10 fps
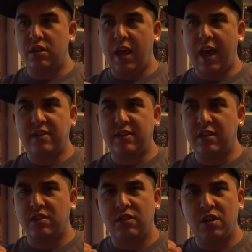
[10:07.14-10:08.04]
has
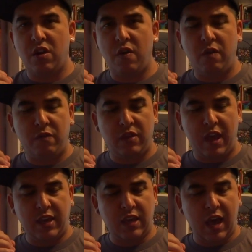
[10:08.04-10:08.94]
these little,
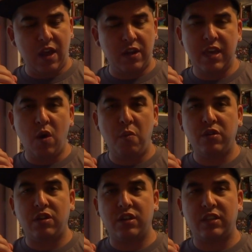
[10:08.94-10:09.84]
like, he
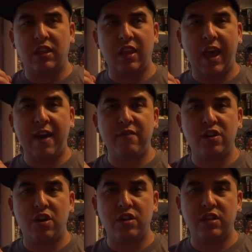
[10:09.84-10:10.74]
almost looks
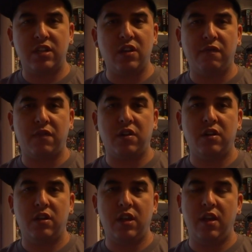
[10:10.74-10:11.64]
lavender
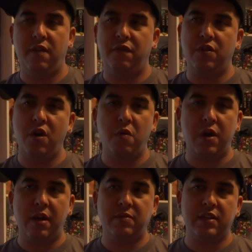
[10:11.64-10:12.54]
silver, if you know
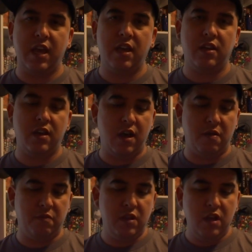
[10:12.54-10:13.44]
what I'm saying.
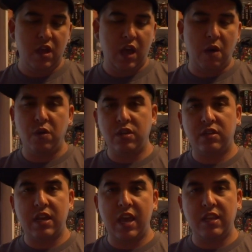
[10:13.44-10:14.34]
I wouldn't
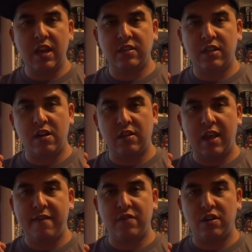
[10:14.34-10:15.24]
say necessarily
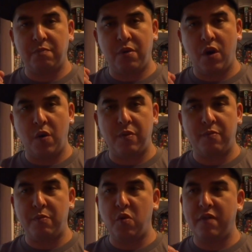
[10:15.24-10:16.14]
lavender purple,
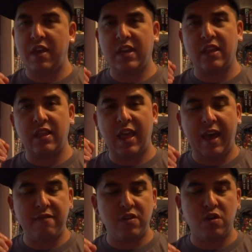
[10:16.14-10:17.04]
but more of like a
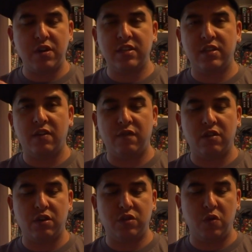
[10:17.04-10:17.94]
lavendery silver
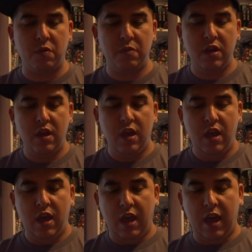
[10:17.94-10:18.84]
look to him.
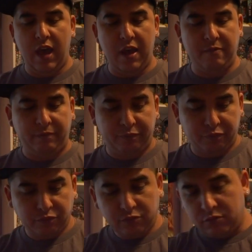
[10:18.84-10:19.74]
And
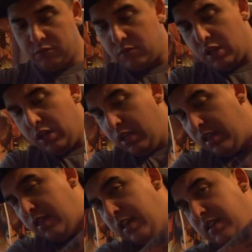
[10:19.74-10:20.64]

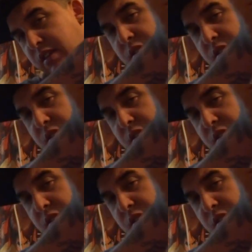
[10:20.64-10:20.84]
this